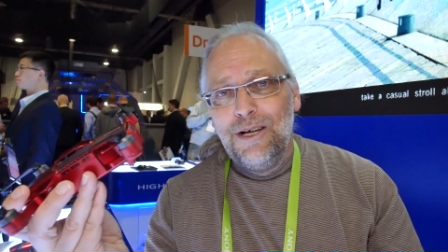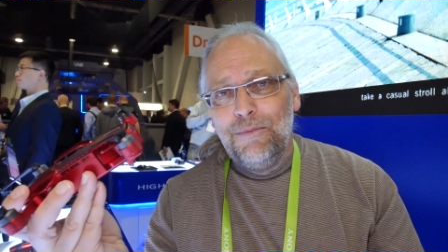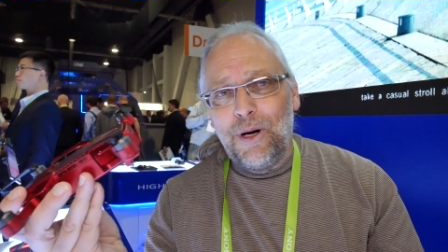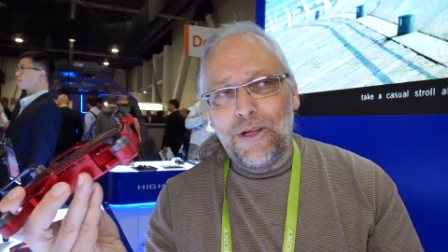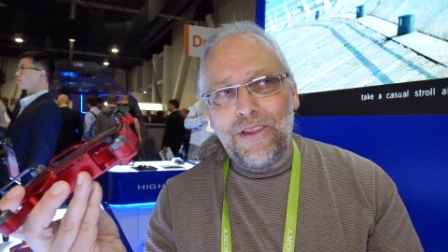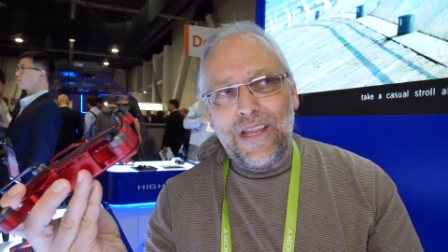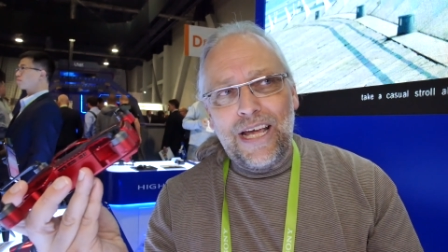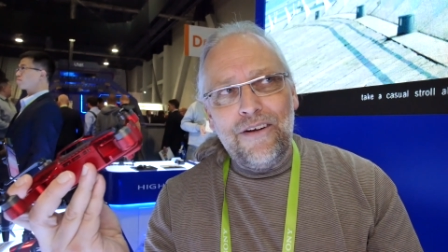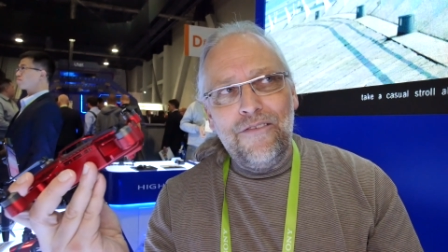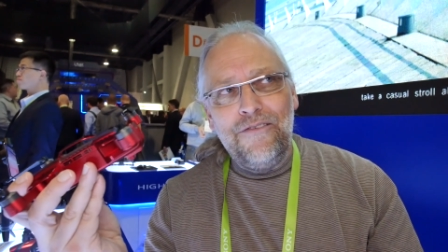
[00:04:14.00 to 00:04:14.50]

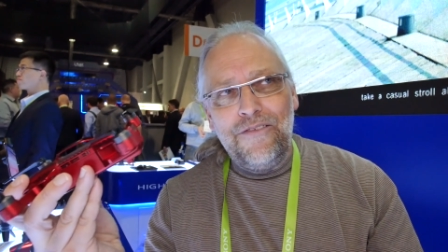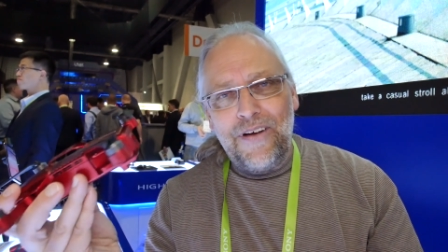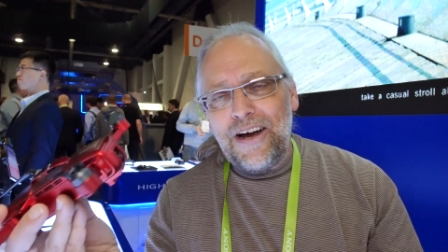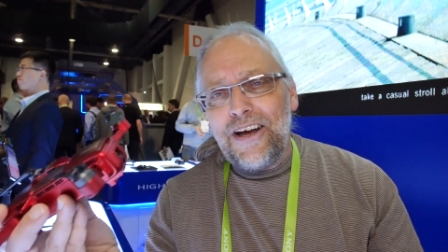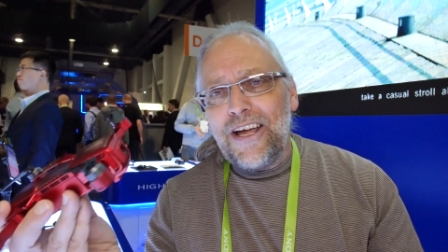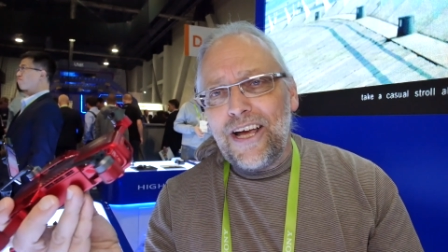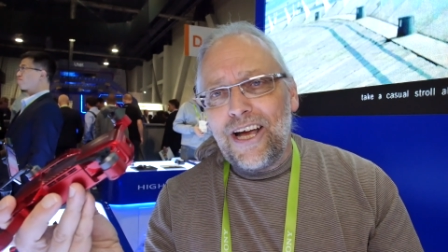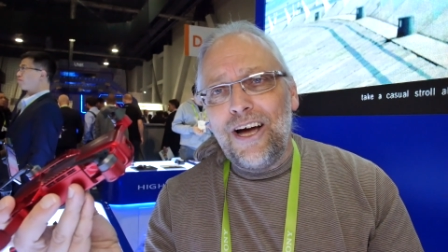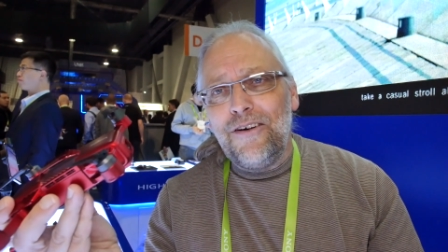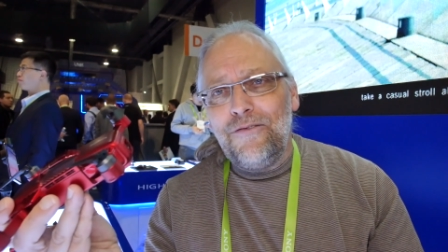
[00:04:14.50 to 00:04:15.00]
But they're
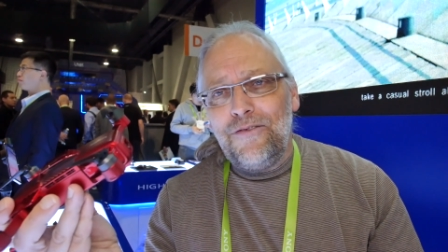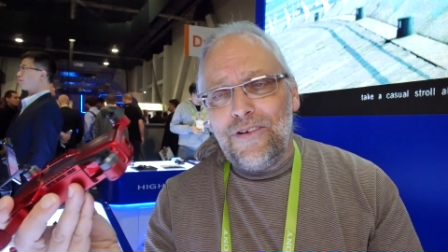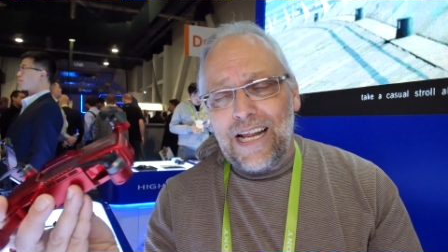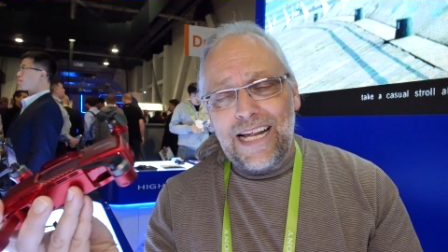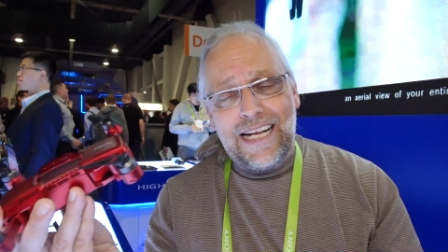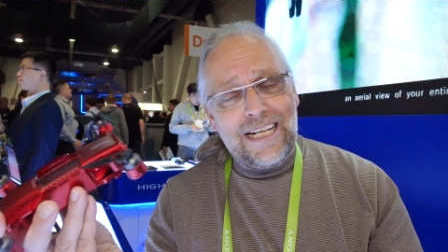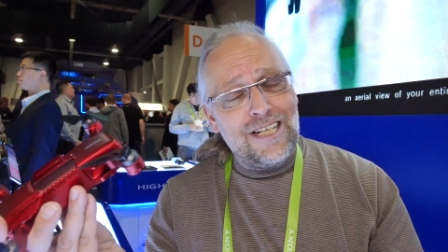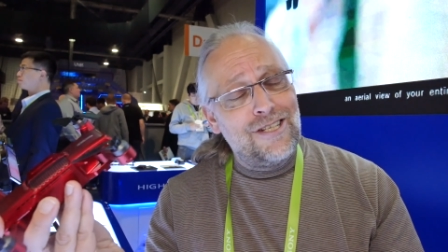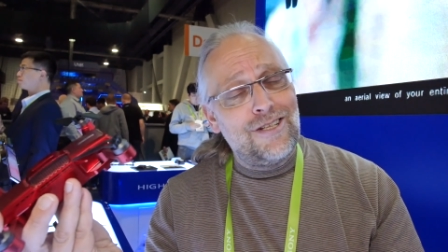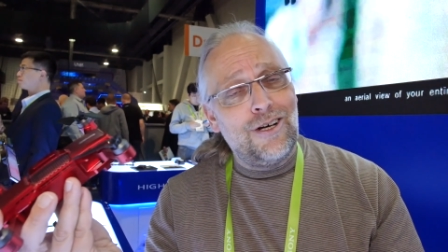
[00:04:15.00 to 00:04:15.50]
very
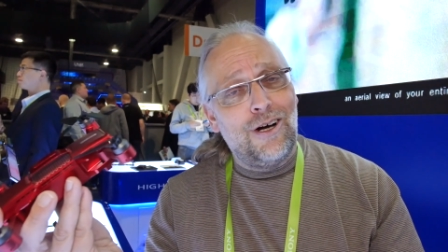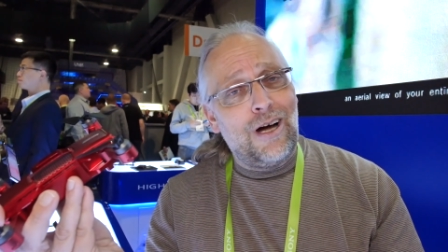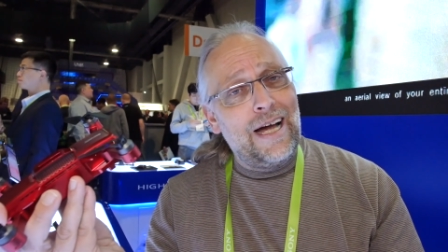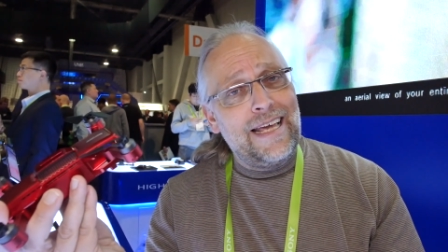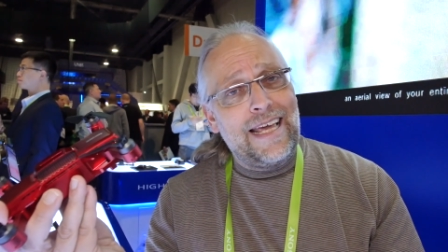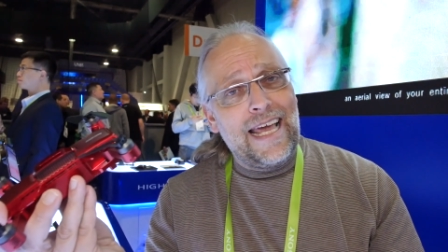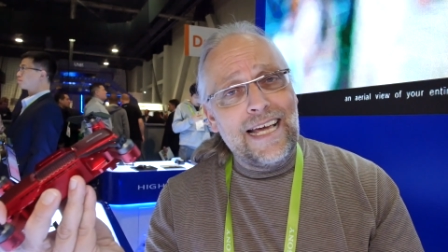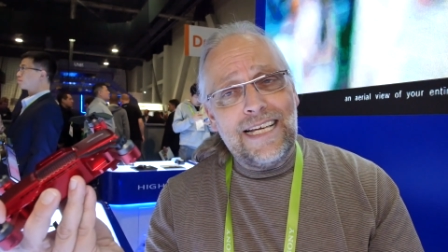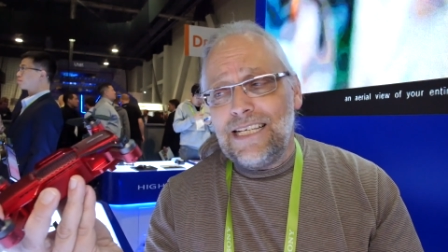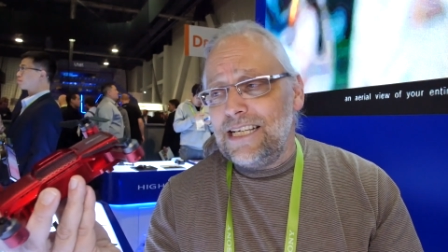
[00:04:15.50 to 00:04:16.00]
confident, so
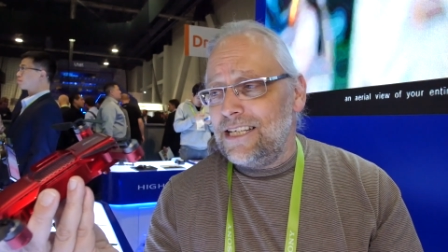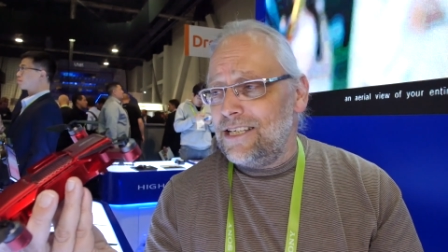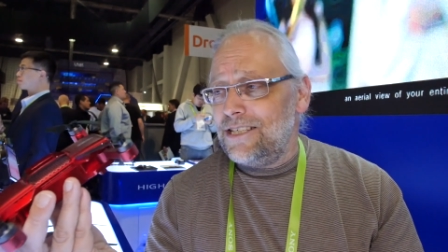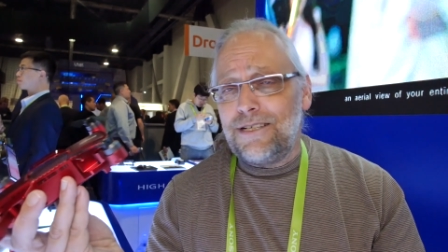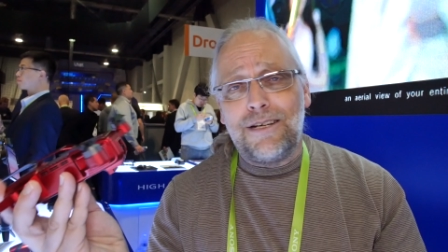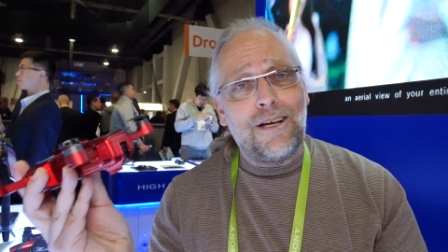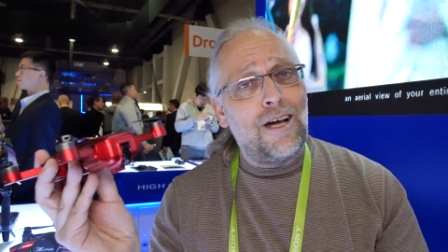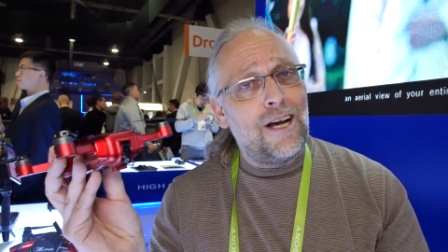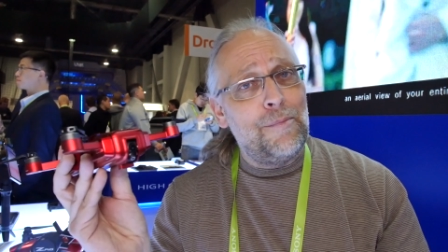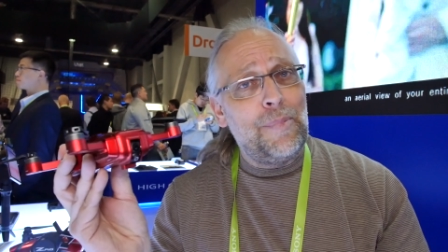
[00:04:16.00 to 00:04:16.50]
I guess
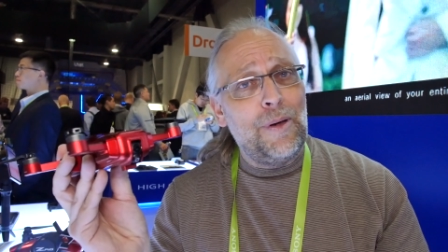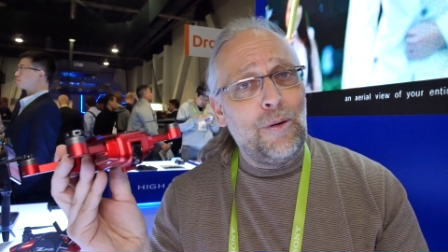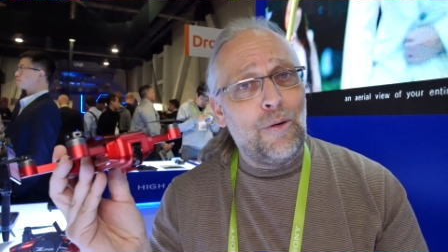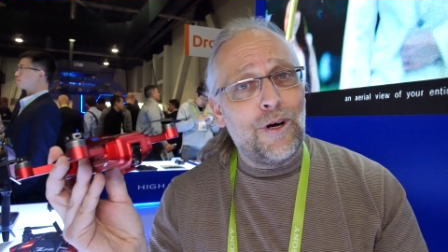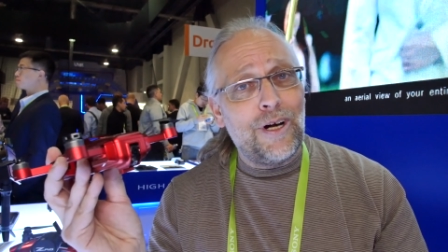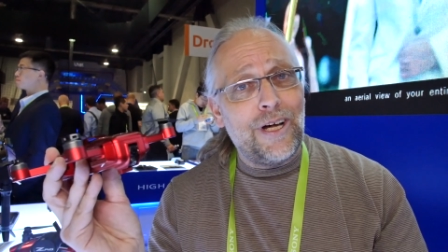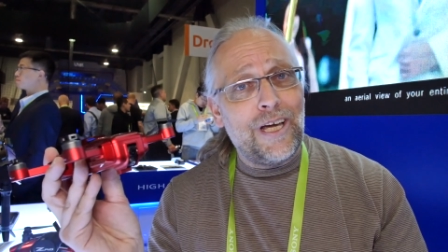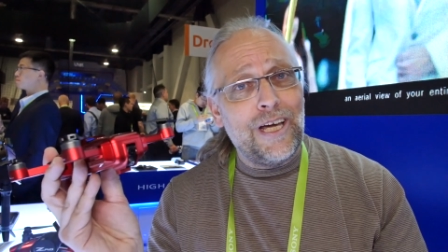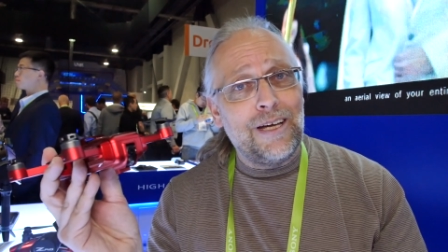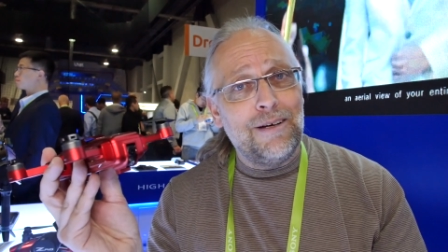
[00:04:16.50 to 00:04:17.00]
it's going to be
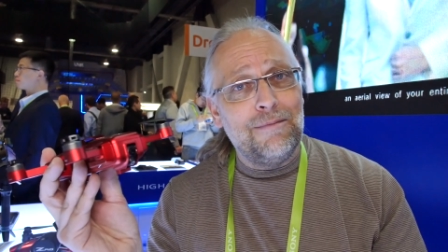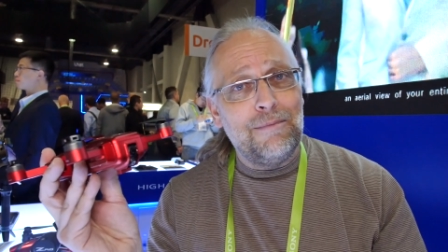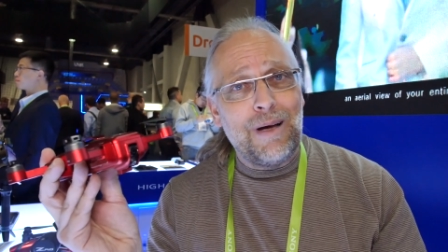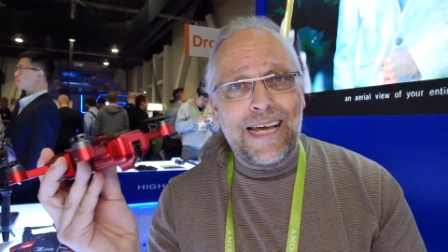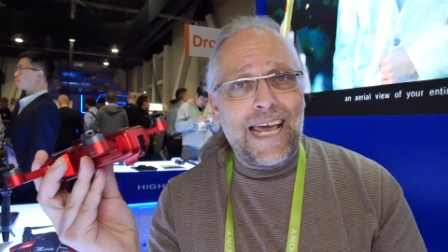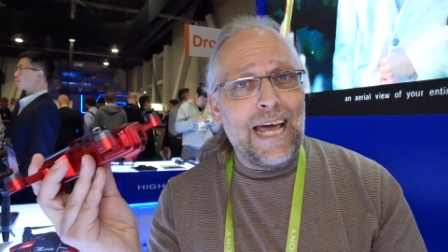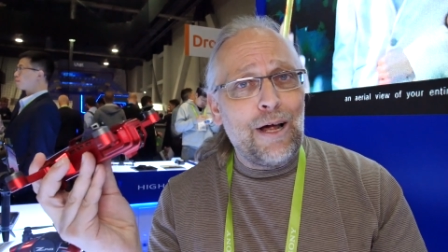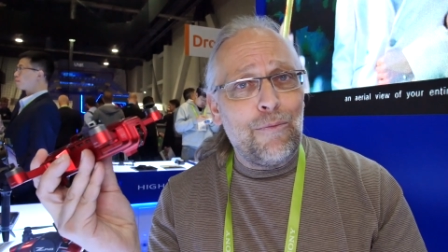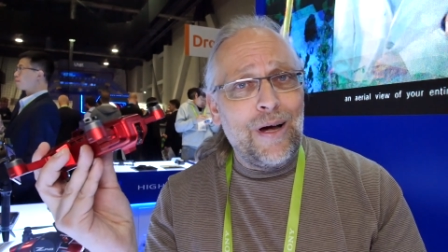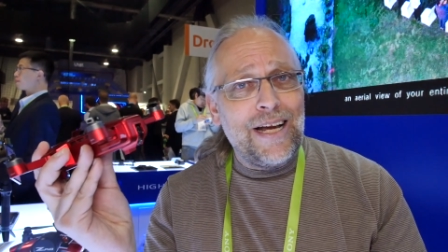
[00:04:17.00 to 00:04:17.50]
working.
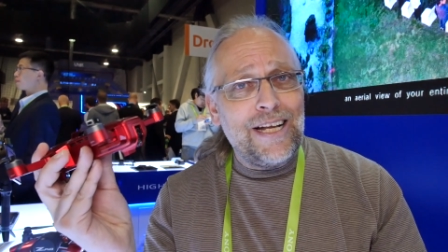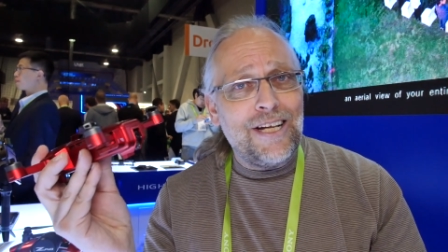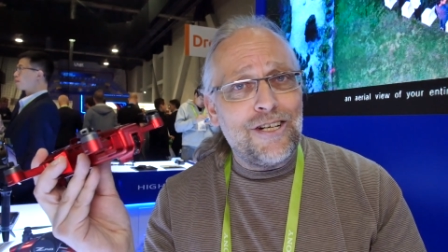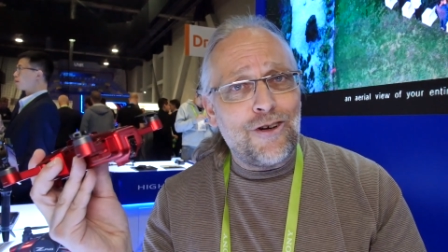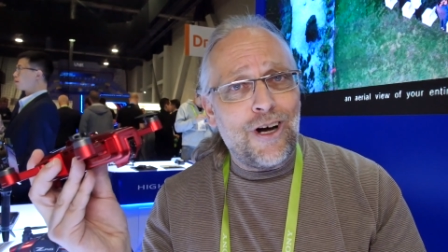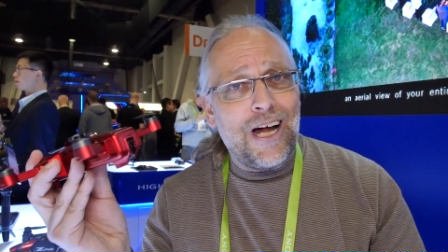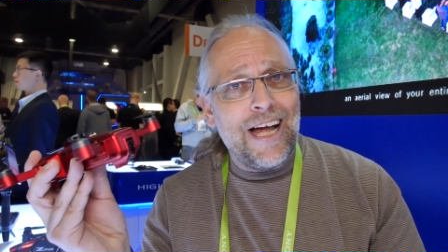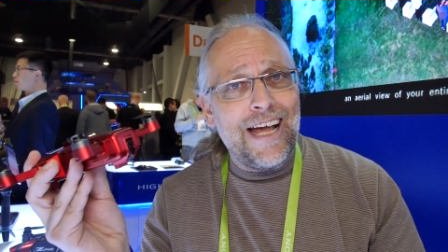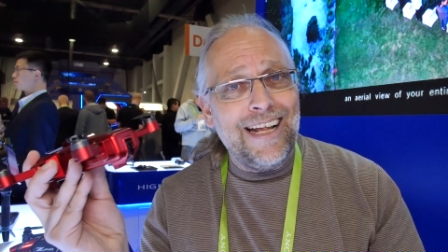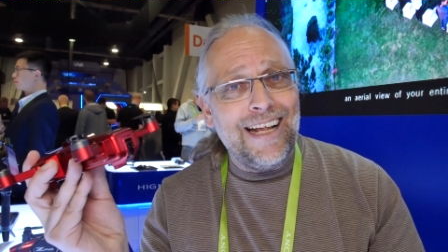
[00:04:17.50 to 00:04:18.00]
I can't wait to try